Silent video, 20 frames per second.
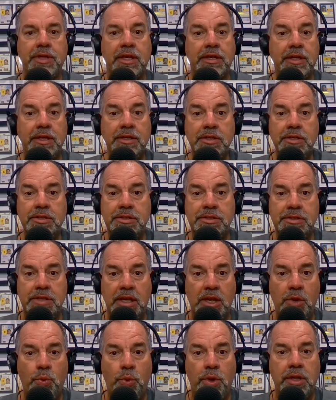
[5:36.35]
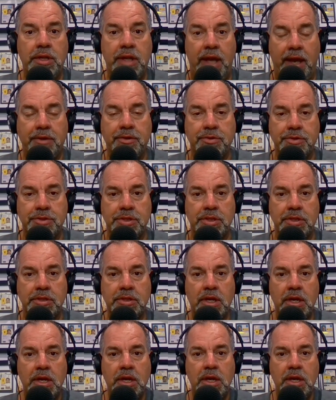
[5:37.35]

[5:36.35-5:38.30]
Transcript: They need to see Will Anderson